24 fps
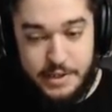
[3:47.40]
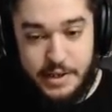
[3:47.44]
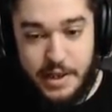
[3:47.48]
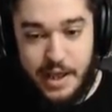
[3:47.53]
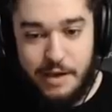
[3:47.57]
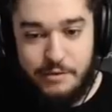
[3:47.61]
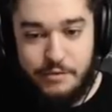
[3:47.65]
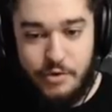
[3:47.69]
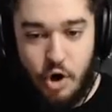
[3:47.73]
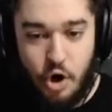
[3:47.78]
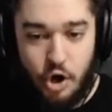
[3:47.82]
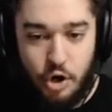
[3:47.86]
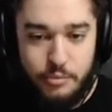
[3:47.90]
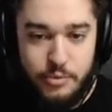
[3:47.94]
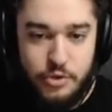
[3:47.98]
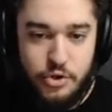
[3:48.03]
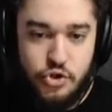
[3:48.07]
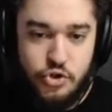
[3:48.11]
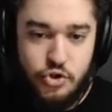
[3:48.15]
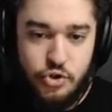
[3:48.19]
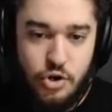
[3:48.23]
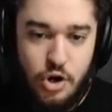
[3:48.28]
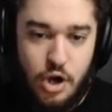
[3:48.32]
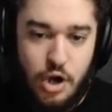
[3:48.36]
have
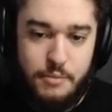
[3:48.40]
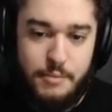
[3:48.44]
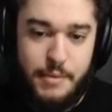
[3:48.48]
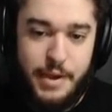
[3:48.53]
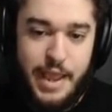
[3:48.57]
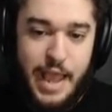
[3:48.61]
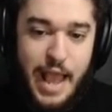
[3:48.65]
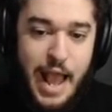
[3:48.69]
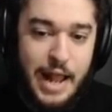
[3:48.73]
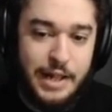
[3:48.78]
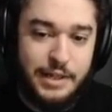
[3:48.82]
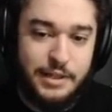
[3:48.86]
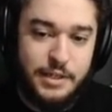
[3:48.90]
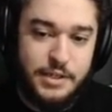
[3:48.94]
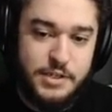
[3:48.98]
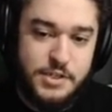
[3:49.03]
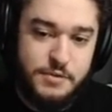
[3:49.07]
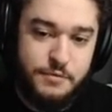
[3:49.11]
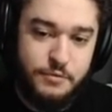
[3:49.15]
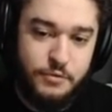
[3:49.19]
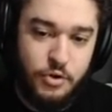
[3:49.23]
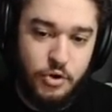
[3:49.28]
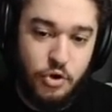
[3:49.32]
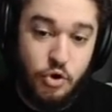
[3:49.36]
Harbinger on my Atlas
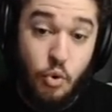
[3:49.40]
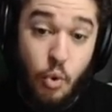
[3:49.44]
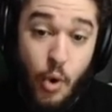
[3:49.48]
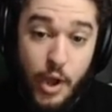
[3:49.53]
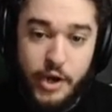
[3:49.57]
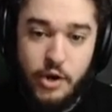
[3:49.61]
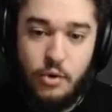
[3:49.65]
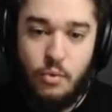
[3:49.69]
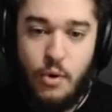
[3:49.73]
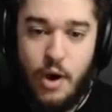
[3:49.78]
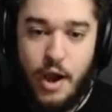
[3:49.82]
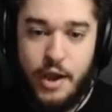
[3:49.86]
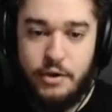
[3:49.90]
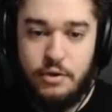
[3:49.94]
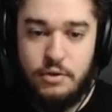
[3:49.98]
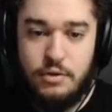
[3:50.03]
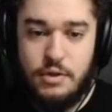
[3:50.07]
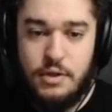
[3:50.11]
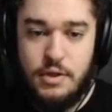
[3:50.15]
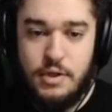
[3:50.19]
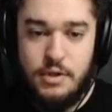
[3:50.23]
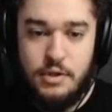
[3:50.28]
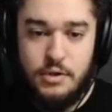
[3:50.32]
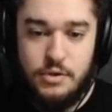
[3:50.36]
for quite a while,
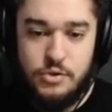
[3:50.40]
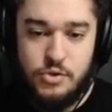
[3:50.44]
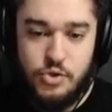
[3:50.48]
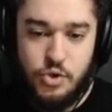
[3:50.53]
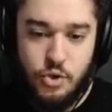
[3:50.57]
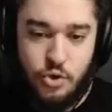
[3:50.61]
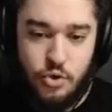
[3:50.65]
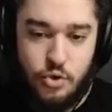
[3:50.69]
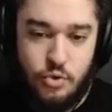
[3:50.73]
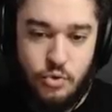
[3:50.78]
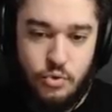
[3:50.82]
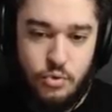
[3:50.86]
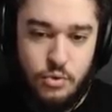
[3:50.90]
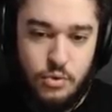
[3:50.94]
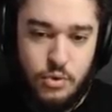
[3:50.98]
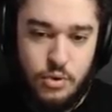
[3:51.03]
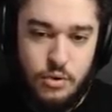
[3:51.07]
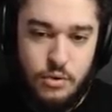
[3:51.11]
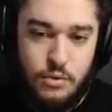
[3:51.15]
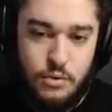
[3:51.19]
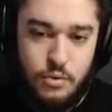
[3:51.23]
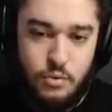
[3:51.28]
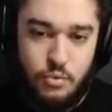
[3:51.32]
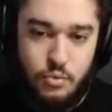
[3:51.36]
so
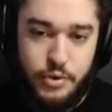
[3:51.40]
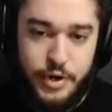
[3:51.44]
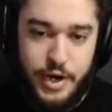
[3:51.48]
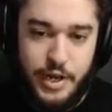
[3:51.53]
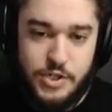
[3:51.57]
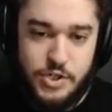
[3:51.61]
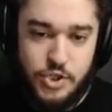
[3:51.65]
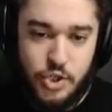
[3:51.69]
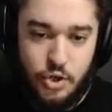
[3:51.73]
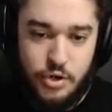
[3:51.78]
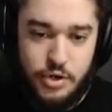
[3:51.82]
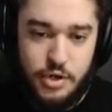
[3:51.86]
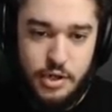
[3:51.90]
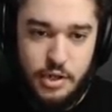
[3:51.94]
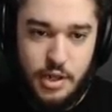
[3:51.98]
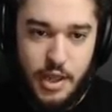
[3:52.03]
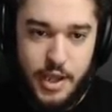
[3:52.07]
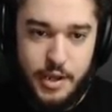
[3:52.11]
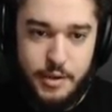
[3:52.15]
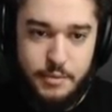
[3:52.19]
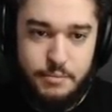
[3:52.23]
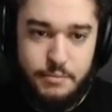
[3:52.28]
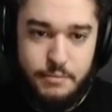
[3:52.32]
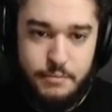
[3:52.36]
when I started
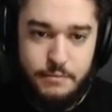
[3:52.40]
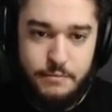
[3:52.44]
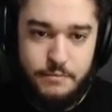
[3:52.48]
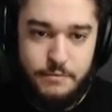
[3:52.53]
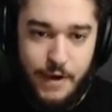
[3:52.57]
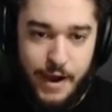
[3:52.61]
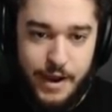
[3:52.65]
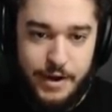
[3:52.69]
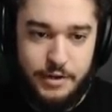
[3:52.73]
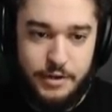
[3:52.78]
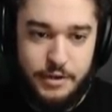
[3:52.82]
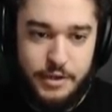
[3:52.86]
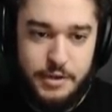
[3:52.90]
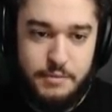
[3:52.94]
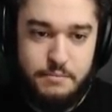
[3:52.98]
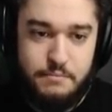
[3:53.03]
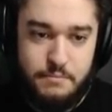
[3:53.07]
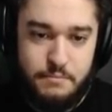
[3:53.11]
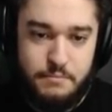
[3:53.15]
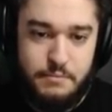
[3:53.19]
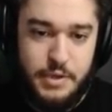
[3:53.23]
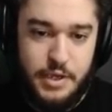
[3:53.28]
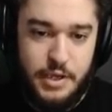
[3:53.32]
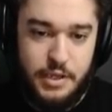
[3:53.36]
like finally
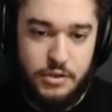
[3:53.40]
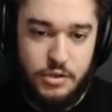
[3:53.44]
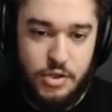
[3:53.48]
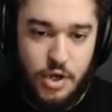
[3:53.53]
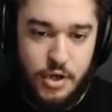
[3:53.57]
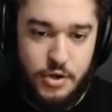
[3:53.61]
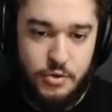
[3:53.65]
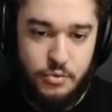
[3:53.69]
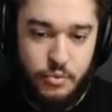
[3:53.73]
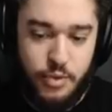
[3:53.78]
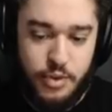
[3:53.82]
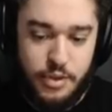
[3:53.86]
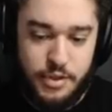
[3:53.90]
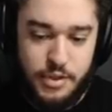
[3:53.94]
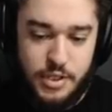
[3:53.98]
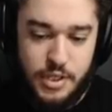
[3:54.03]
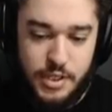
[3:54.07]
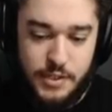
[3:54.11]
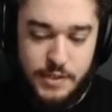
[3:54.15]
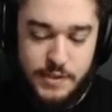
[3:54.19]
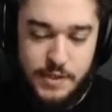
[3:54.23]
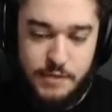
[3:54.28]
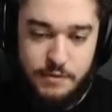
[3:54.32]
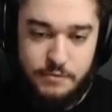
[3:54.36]
being done with the
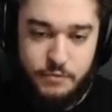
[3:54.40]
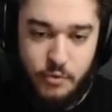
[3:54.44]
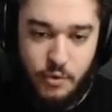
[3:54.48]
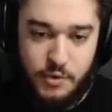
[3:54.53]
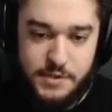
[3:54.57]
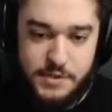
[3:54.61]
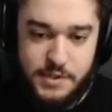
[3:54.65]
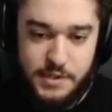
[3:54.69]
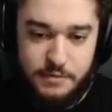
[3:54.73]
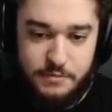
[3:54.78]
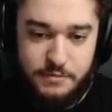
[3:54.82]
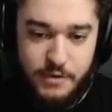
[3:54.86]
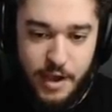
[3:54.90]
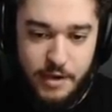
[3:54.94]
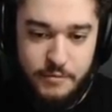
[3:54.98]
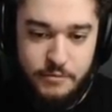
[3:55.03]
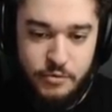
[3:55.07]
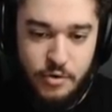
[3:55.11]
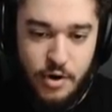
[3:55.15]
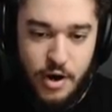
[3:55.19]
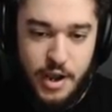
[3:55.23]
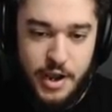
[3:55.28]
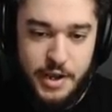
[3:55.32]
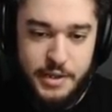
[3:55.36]
T four, T five
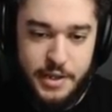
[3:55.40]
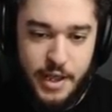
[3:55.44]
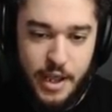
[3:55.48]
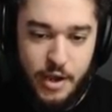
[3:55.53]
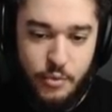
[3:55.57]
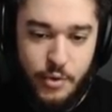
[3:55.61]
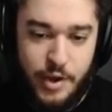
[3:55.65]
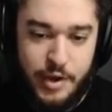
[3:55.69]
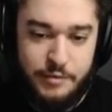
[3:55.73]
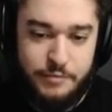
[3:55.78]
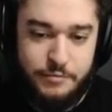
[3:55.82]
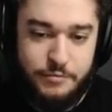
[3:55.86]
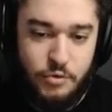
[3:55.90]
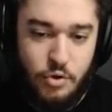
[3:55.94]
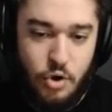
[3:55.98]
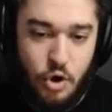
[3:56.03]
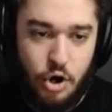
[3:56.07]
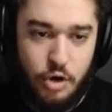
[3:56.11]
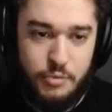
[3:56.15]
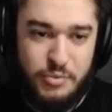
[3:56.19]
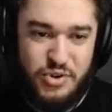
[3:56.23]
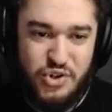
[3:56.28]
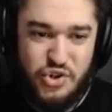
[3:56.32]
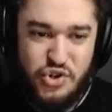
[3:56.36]
grind, I went full
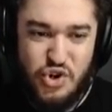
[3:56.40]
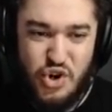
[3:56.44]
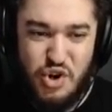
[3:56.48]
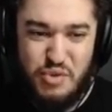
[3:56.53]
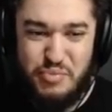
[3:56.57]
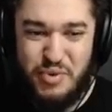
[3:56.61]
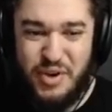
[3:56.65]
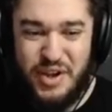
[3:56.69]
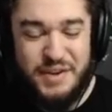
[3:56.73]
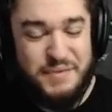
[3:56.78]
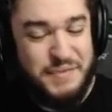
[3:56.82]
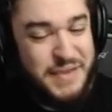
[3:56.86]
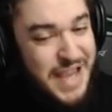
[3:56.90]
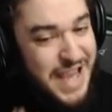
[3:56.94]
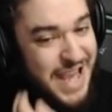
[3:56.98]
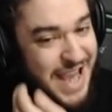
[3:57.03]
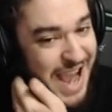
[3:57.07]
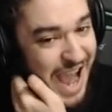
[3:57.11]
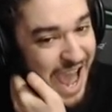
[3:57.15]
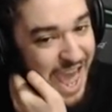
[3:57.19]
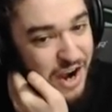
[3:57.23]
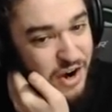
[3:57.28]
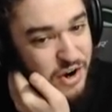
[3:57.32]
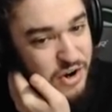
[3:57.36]
Harbinger, but
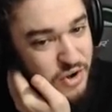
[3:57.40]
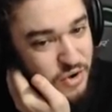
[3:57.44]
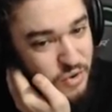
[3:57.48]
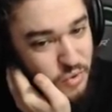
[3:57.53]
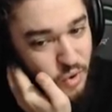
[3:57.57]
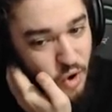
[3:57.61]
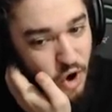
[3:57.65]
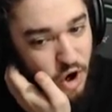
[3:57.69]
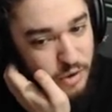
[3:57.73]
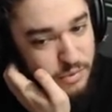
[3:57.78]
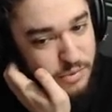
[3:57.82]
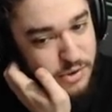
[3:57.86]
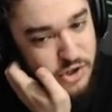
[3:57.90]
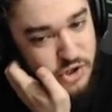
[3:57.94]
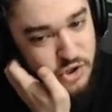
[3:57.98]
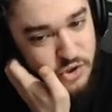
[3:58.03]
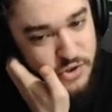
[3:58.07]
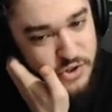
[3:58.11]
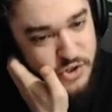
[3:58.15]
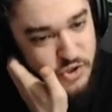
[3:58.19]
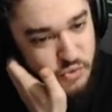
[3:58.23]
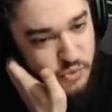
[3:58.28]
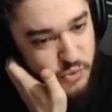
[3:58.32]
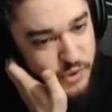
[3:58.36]
I don't know, Harbinger
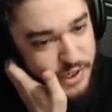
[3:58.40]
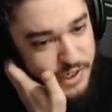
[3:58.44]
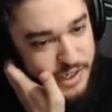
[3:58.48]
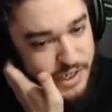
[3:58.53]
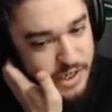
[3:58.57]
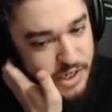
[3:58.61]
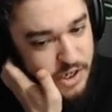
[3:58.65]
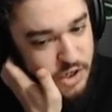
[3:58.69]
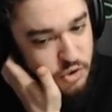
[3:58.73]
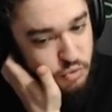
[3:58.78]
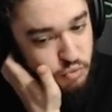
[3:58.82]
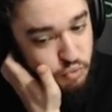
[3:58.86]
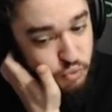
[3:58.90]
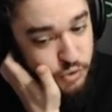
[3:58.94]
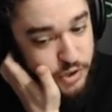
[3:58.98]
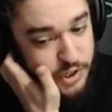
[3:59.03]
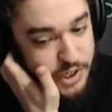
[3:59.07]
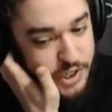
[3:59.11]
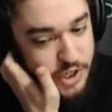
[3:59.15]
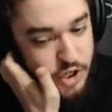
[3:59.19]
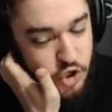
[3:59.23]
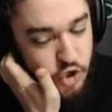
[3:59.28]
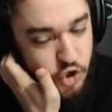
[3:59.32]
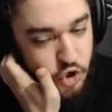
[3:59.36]
is really,
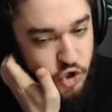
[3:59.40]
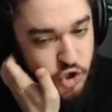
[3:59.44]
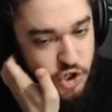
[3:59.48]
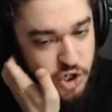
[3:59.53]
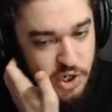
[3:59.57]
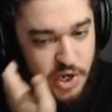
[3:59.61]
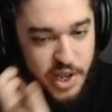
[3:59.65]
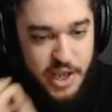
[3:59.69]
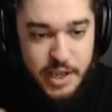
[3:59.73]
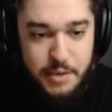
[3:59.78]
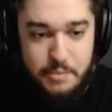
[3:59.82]
really good like